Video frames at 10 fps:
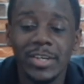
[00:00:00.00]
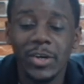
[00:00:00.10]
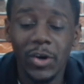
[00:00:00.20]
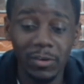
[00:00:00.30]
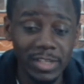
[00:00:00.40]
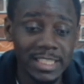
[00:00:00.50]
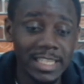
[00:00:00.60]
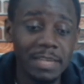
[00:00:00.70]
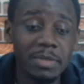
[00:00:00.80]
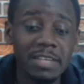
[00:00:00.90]

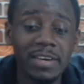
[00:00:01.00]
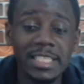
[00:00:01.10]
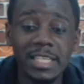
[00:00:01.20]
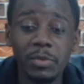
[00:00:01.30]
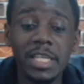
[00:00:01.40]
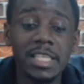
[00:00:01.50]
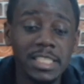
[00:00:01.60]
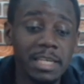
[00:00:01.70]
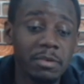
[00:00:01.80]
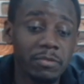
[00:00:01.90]
Obviously, I believe Arsenal winning this
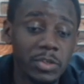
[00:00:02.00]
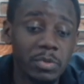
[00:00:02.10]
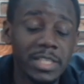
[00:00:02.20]
game of football.